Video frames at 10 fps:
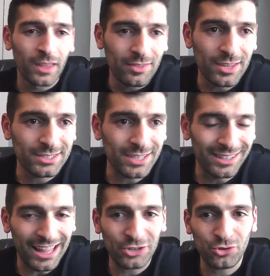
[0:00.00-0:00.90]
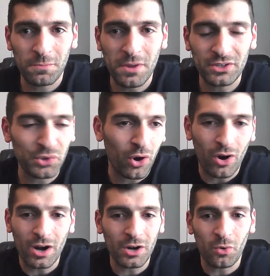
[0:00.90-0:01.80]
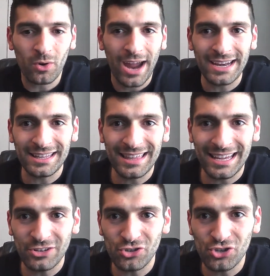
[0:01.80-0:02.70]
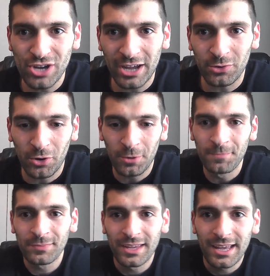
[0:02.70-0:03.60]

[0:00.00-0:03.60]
this electric muscle car or anything in general.